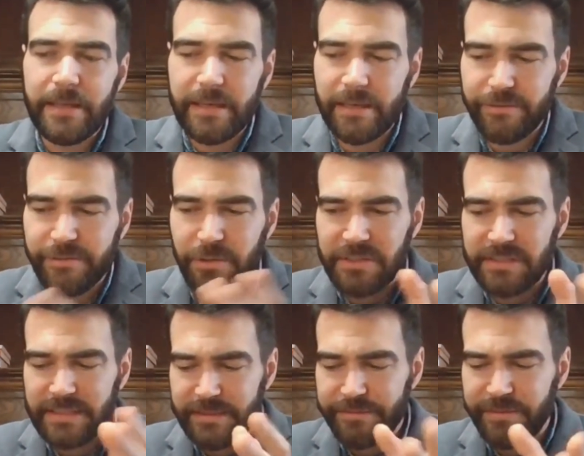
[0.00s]
Of
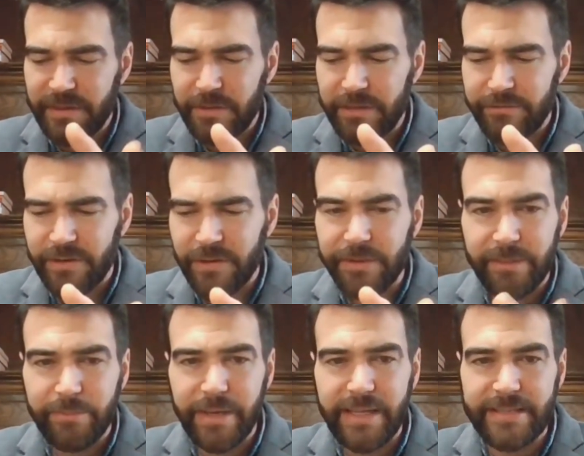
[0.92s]
course, that's very, very
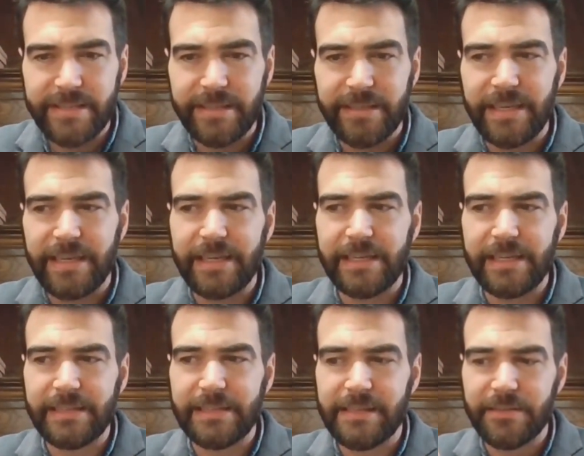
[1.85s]
basic
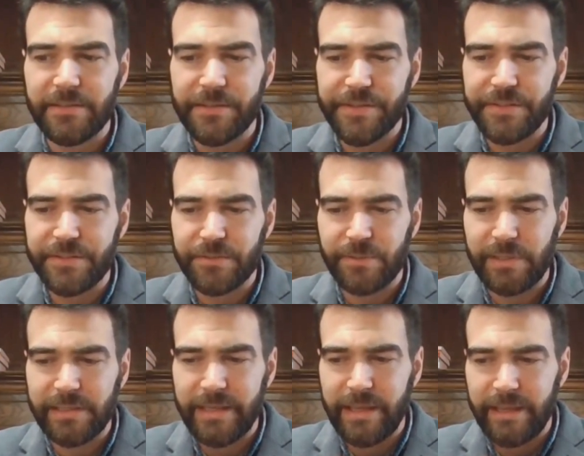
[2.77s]
and doesn't
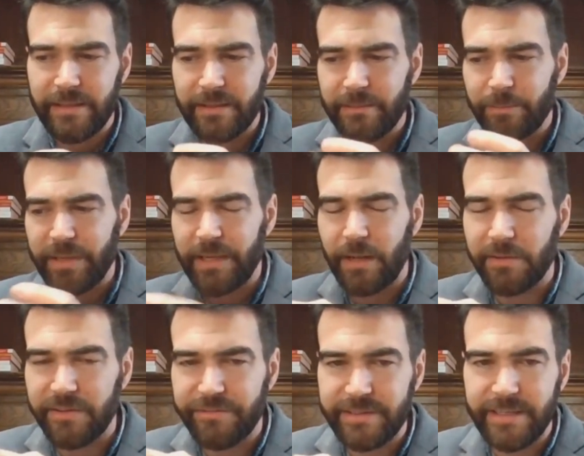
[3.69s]
really pay a
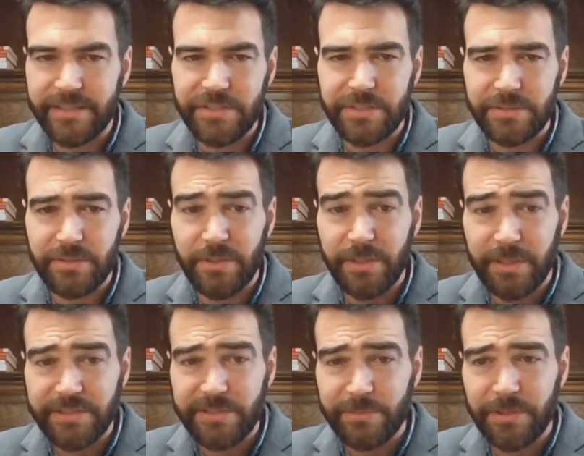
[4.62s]
lot of attention to the
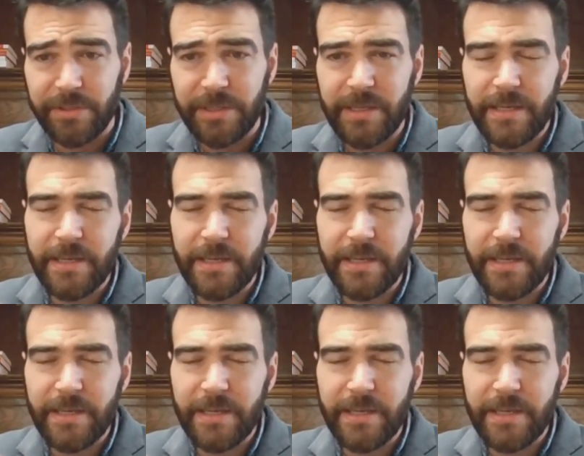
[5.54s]
customer.